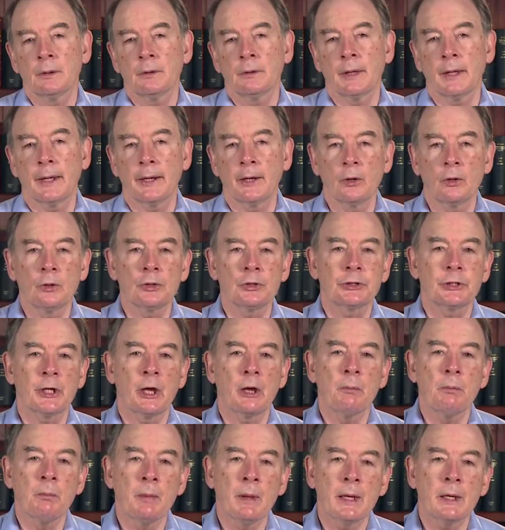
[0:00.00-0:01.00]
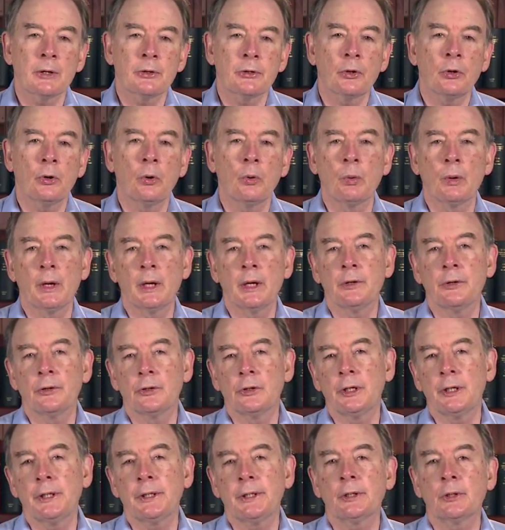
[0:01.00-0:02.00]
They also mentor where
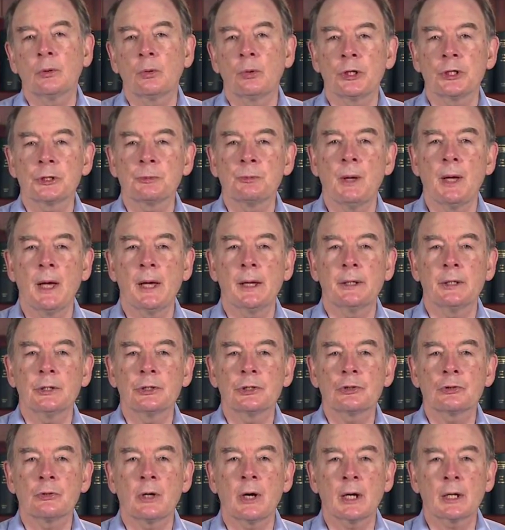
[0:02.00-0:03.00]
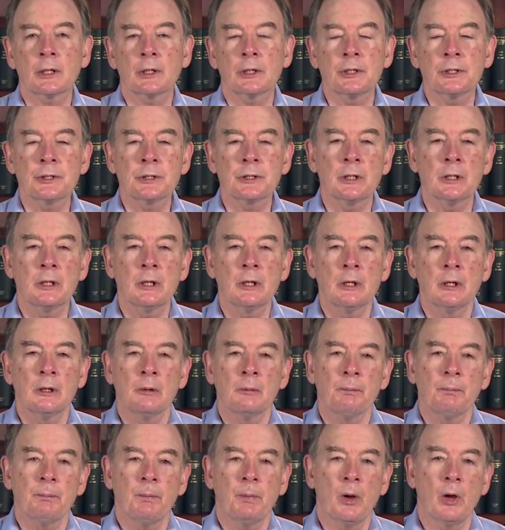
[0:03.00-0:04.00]
needed QuickSmart instructors
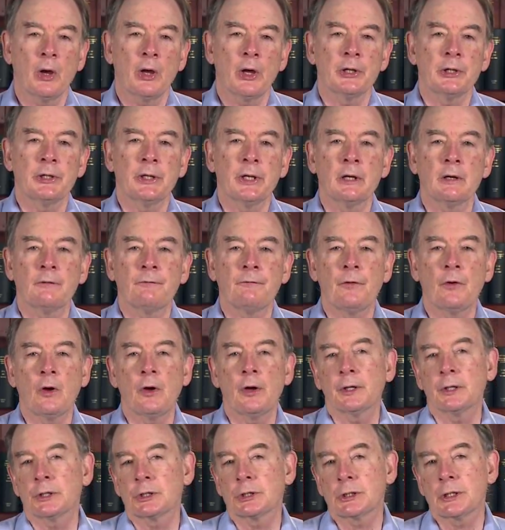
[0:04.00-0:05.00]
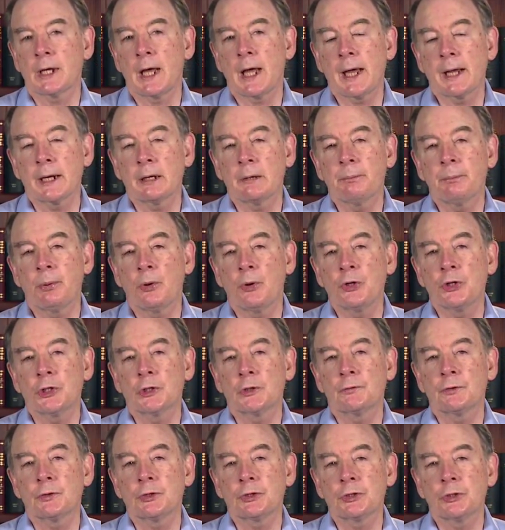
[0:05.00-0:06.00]
by identifying starting points
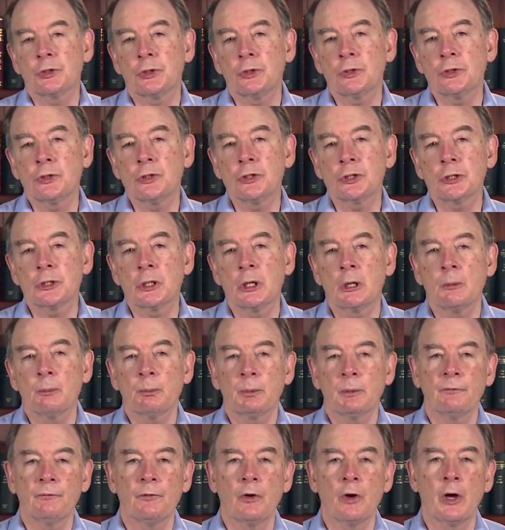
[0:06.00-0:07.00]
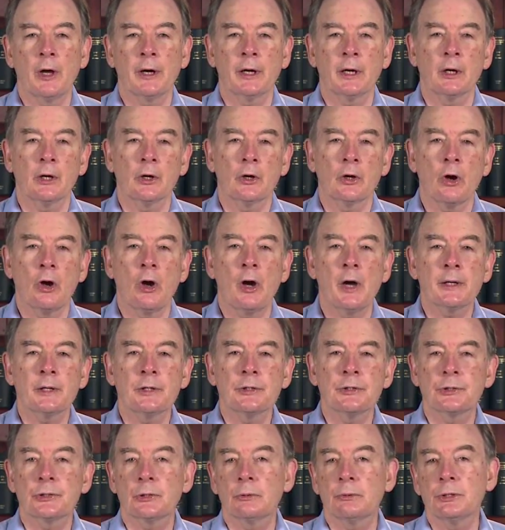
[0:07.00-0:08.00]
for students, providing
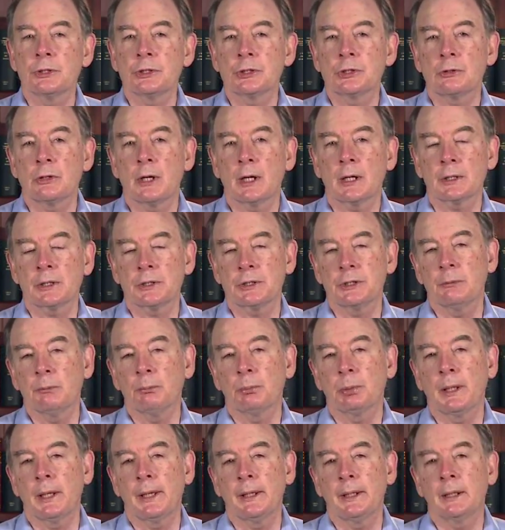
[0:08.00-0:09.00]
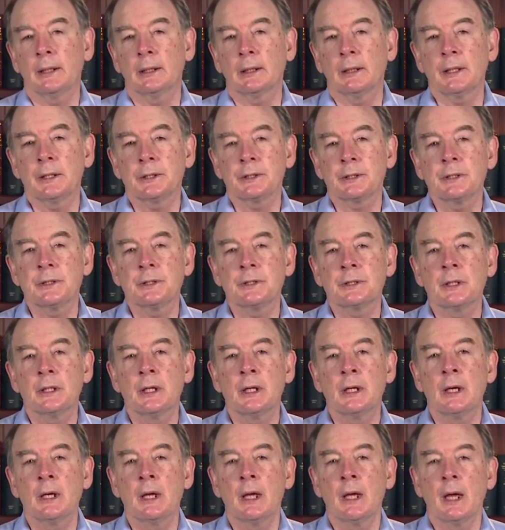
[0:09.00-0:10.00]
guidance to instructors in planning lessons,
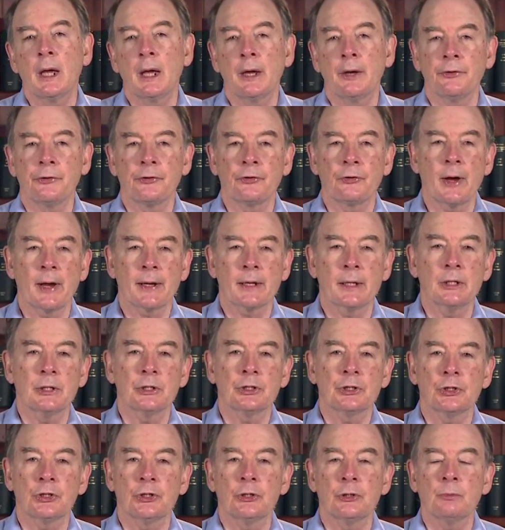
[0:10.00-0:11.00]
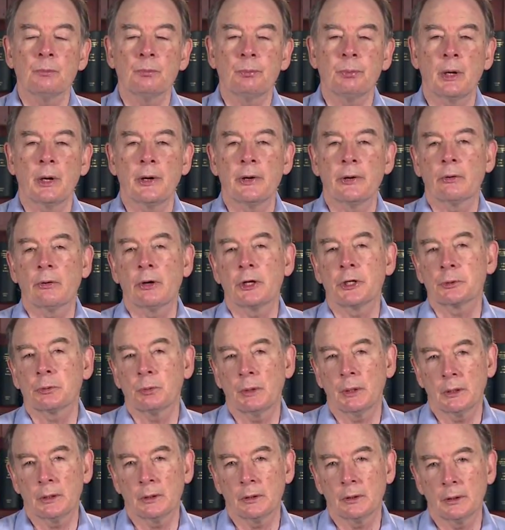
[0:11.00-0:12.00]
and tracking student progress
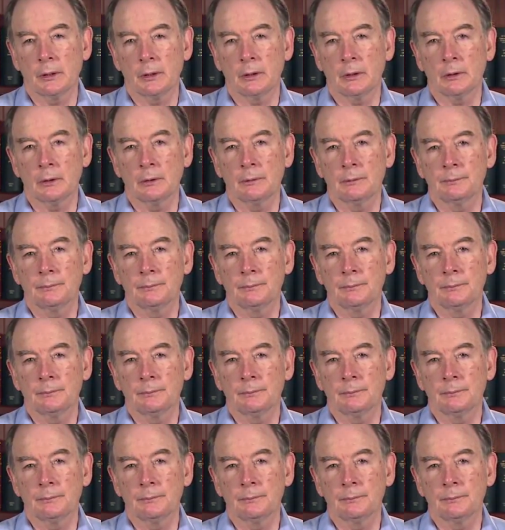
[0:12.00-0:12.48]
when needed.